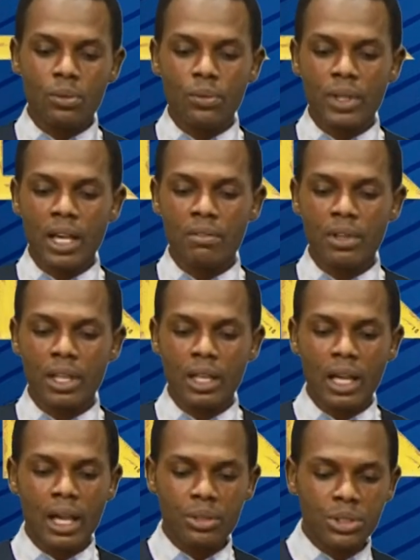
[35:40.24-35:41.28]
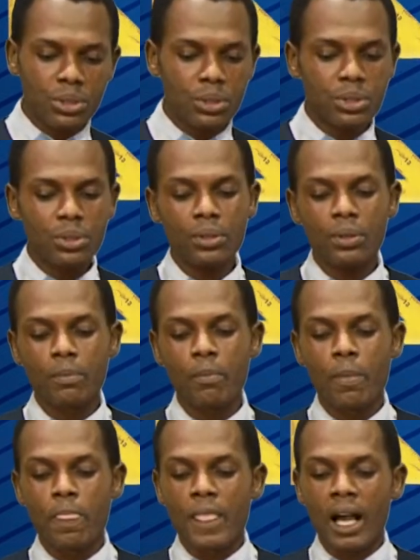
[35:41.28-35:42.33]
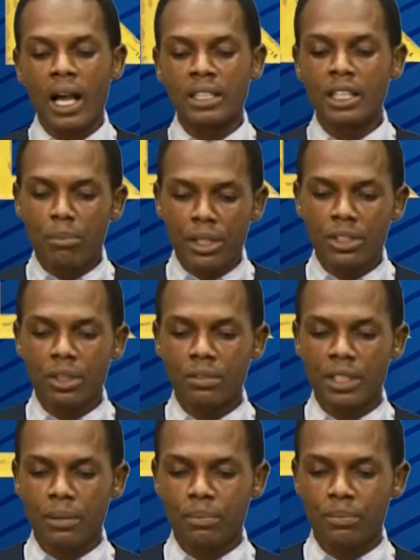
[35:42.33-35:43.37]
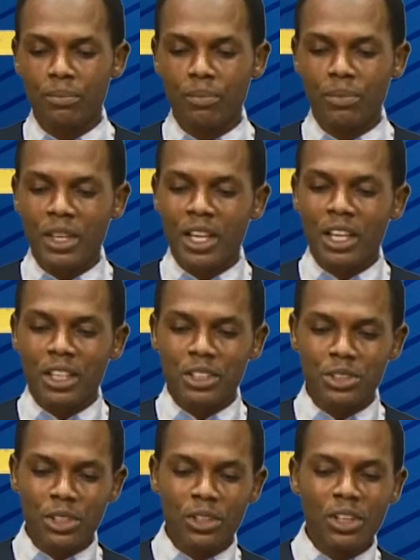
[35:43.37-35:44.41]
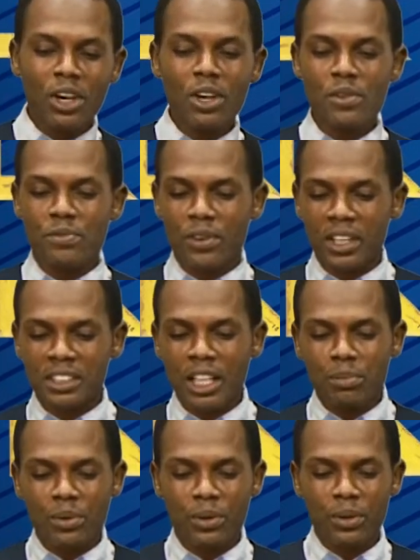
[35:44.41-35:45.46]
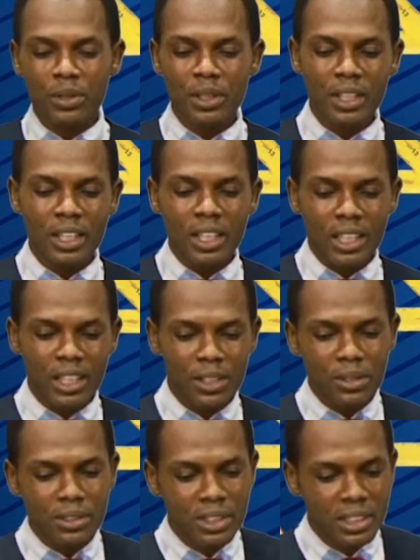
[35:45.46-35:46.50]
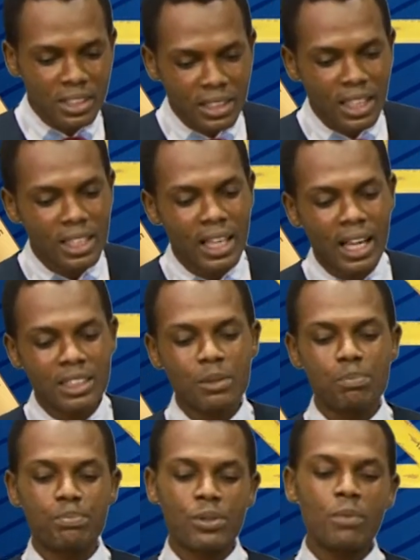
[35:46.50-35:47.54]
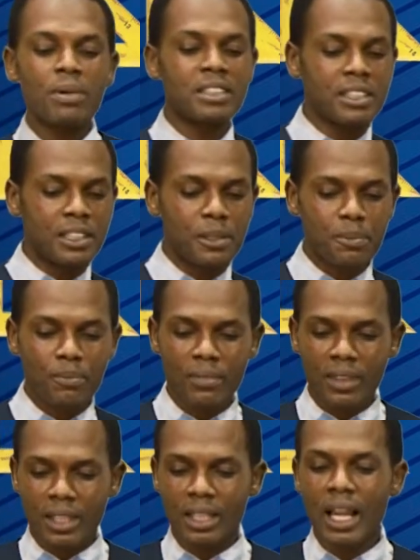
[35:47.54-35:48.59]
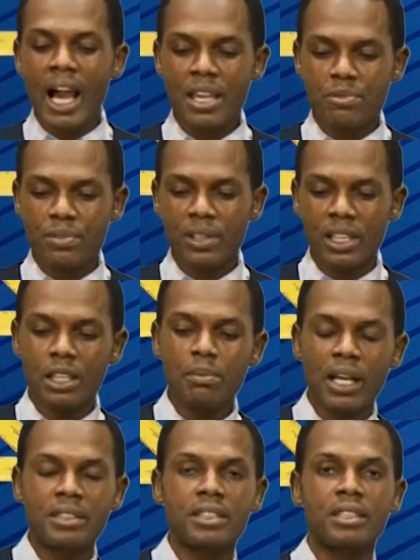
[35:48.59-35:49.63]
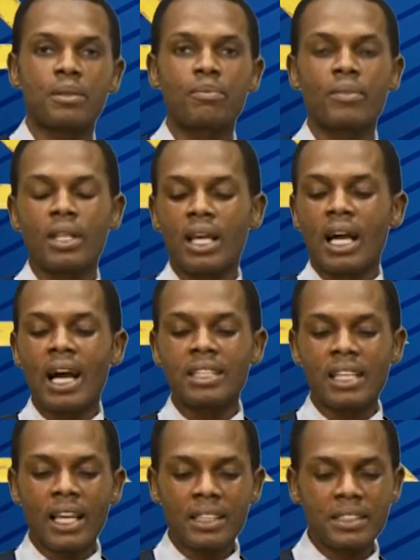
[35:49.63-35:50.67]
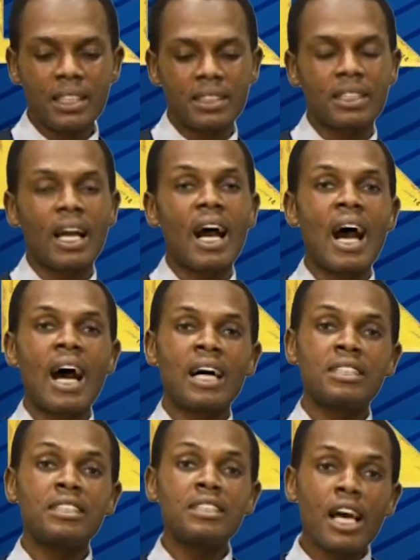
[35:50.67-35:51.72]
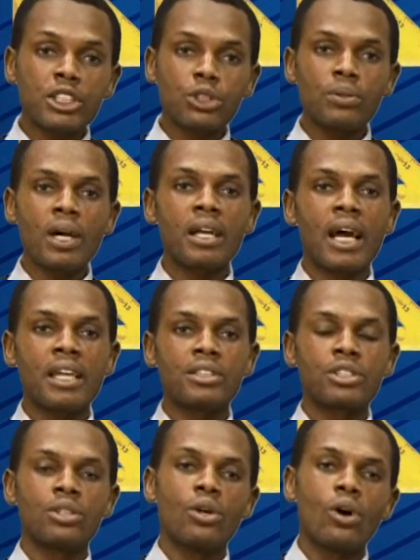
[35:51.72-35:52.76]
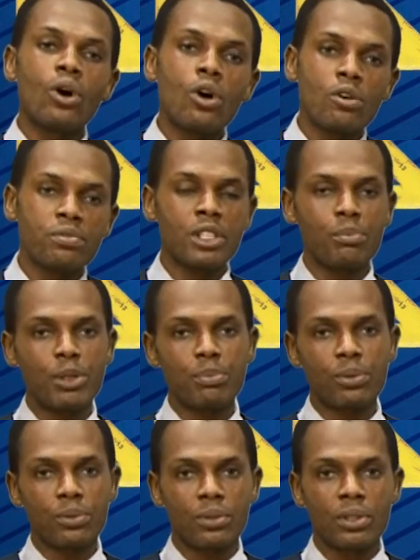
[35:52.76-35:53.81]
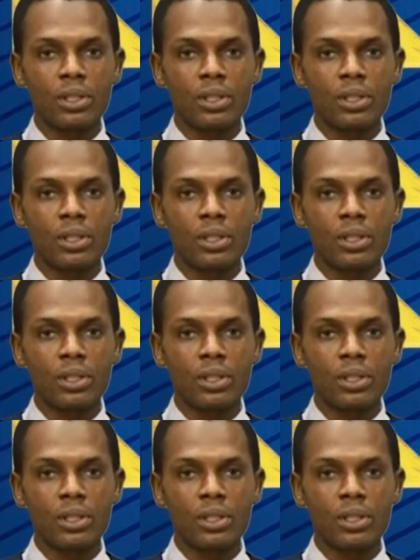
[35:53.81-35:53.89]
We have Aristotle, and many of them. John Locke, for example, he stated that property, life, liberty, and estate are national rights of the people.